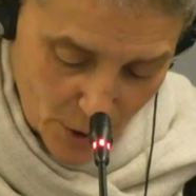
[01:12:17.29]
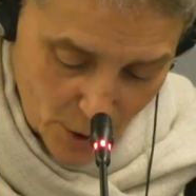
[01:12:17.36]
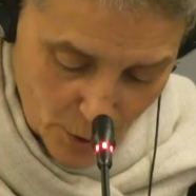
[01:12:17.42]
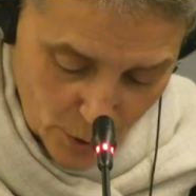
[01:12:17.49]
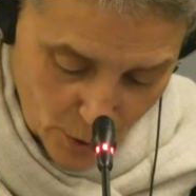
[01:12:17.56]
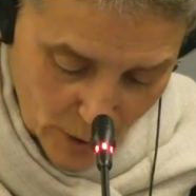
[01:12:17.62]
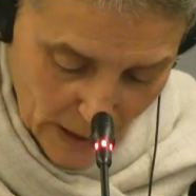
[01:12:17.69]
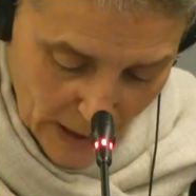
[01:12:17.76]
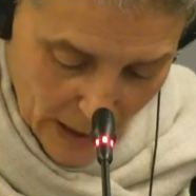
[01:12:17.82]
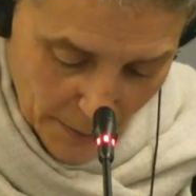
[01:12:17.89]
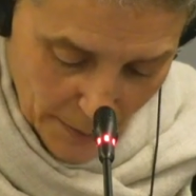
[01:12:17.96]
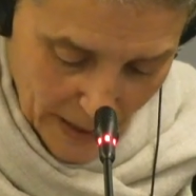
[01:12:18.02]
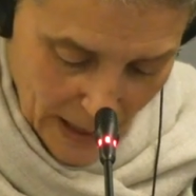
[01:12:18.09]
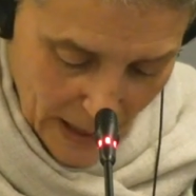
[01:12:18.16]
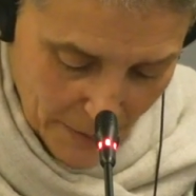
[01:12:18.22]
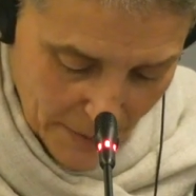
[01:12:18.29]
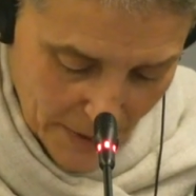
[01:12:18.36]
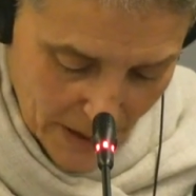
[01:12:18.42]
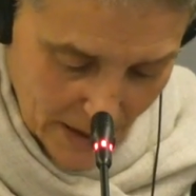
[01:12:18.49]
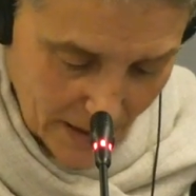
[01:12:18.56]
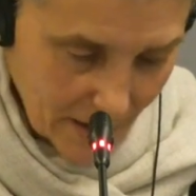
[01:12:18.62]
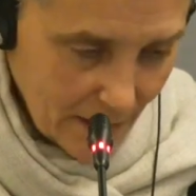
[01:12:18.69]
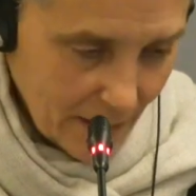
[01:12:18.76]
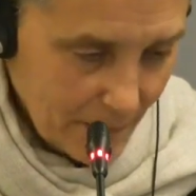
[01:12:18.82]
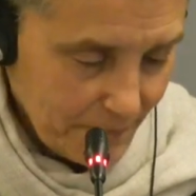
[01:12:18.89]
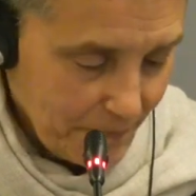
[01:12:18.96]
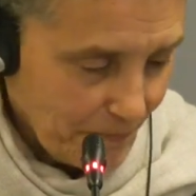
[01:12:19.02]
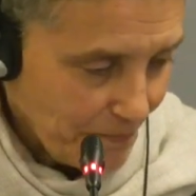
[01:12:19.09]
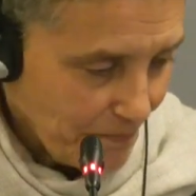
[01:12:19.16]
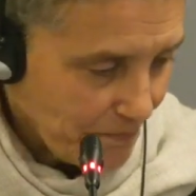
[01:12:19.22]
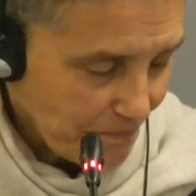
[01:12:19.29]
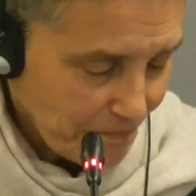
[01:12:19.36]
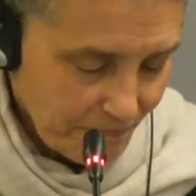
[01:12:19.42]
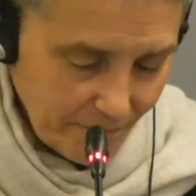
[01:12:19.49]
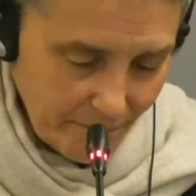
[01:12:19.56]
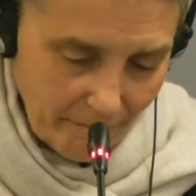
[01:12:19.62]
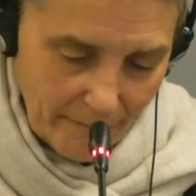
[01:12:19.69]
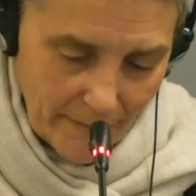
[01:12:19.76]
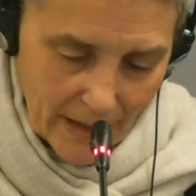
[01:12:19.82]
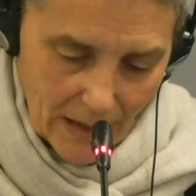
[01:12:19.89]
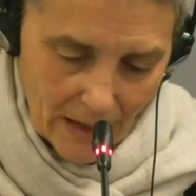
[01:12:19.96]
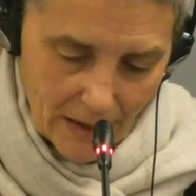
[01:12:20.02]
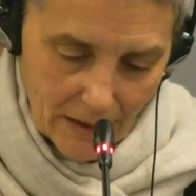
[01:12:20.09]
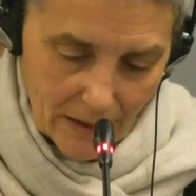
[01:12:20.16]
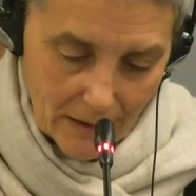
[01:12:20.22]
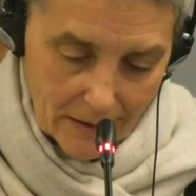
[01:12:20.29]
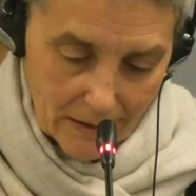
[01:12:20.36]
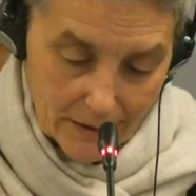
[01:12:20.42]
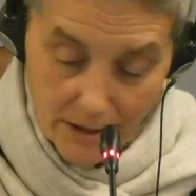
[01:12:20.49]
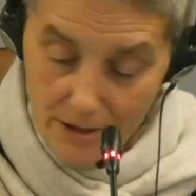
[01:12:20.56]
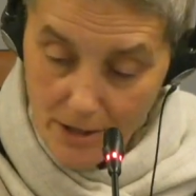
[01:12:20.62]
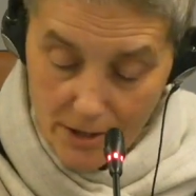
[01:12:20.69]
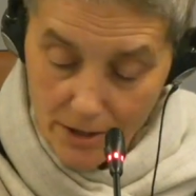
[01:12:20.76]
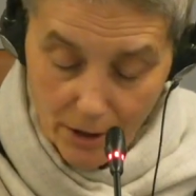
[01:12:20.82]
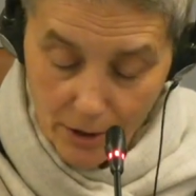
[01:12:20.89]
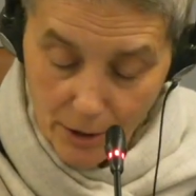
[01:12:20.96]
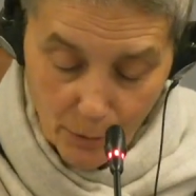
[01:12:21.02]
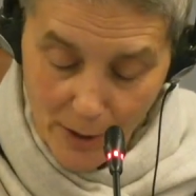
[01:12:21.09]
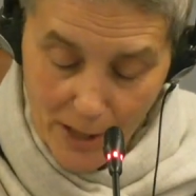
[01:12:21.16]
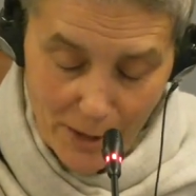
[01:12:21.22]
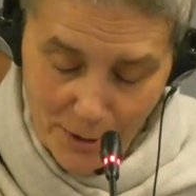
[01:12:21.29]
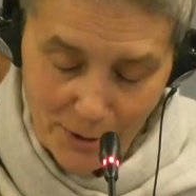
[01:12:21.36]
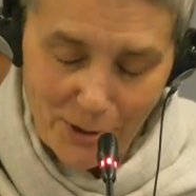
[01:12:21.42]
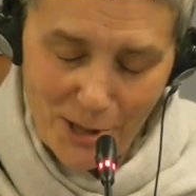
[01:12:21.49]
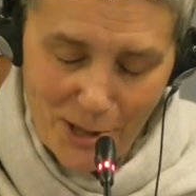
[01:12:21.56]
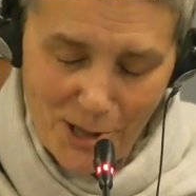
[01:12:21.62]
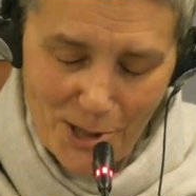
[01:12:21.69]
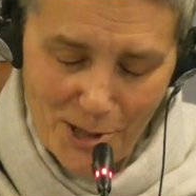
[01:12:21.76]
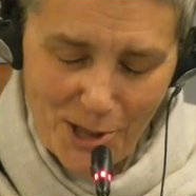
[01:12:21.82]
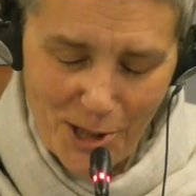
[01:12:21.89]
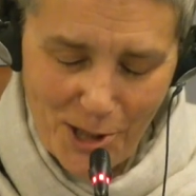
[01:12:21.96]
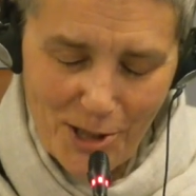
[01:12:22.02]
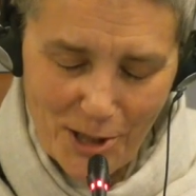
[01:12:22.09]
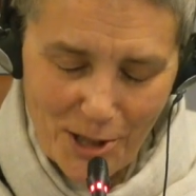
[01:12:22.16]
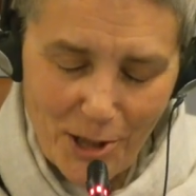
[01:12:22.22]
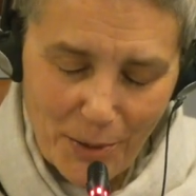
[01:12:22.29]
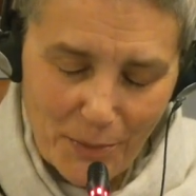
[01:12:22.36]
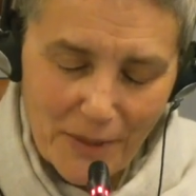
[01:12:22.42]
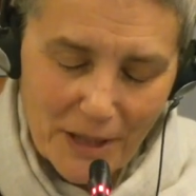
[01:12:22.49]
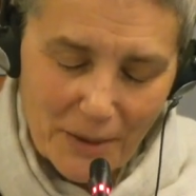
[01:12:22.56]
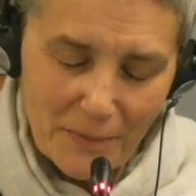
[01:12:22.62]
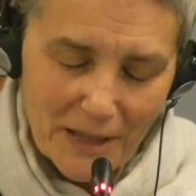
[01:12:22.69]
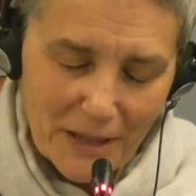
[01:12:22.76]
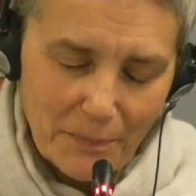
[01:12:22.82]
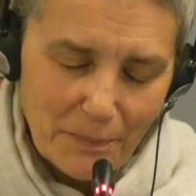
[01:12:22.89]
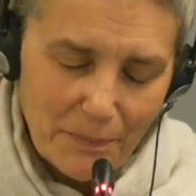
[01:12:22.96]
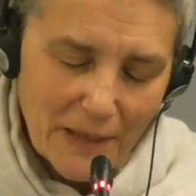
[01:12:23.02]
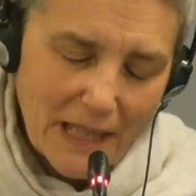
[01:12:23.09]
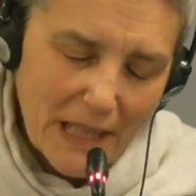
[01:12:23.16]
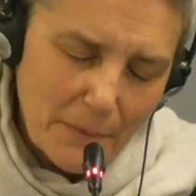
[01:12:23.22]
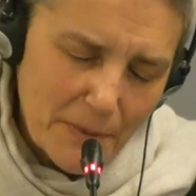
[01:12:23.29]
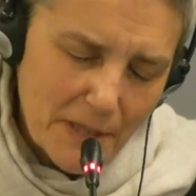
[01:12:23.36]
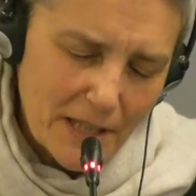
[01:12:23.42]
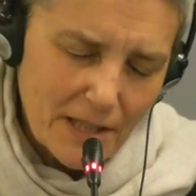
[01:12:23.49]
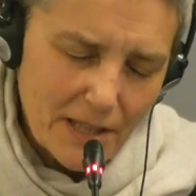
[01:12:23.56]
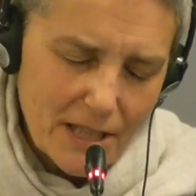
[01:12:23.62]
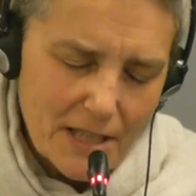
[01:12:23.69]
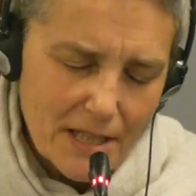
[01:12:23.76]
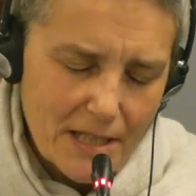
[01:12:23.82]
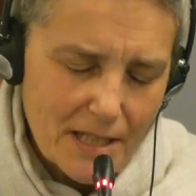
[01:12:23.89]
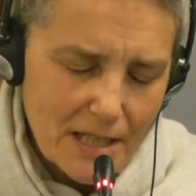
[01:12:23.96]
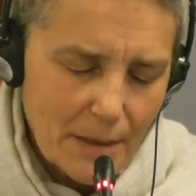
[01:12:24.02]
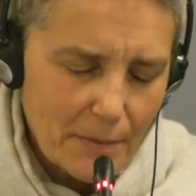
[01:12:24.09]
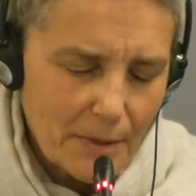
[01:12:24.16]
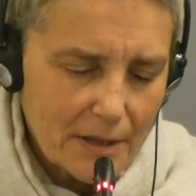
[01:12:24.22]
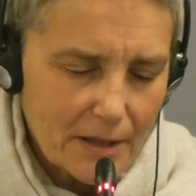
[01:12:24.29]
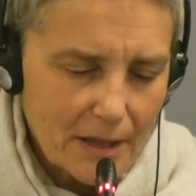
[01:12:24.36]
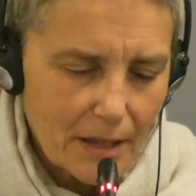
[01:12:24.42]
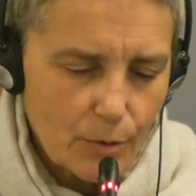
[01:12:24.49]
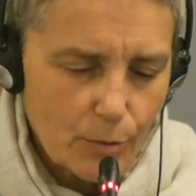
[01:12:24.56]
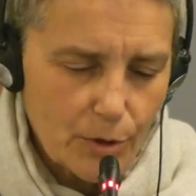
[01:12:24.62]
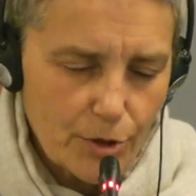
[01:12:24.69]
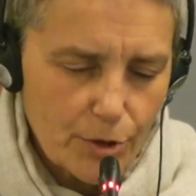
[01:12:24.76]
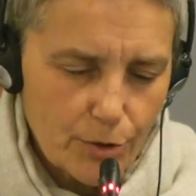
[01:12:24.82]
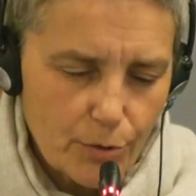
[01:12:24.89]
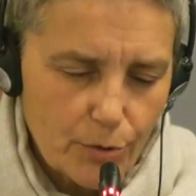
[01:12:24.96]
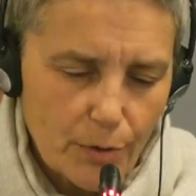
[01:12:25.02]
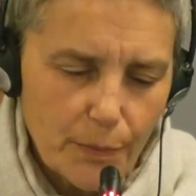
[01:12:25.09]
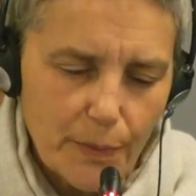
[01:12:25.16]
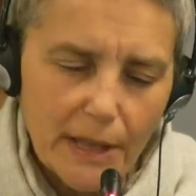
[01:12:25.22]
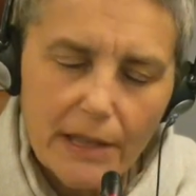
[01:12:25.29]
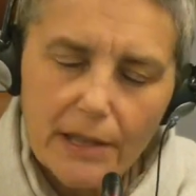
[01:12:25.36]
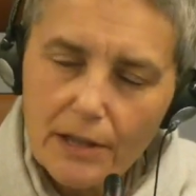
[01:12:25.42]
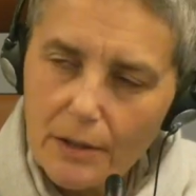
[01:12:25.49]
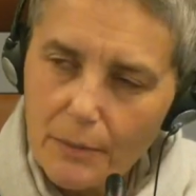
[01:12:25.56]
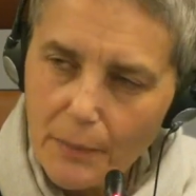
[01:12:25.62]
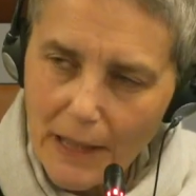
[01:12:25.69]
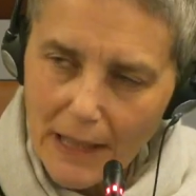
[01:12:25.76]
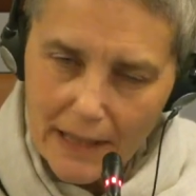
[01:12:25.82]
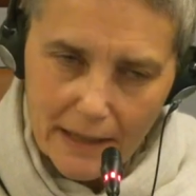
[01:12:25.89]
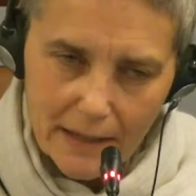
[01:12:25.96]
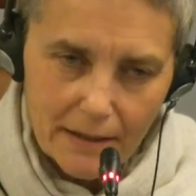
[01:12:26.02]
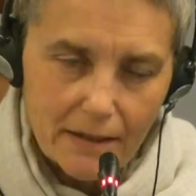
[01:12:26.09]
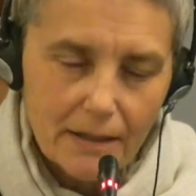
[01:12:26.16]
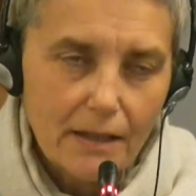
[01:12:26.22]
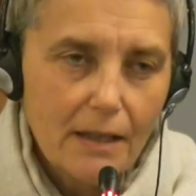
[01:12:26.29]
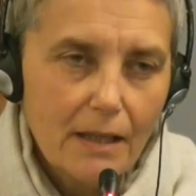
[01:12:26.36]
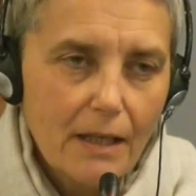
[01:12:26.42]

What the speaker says: So perhaps this is not a question, this is just a comment, but perhaps this is something that we should bear in mind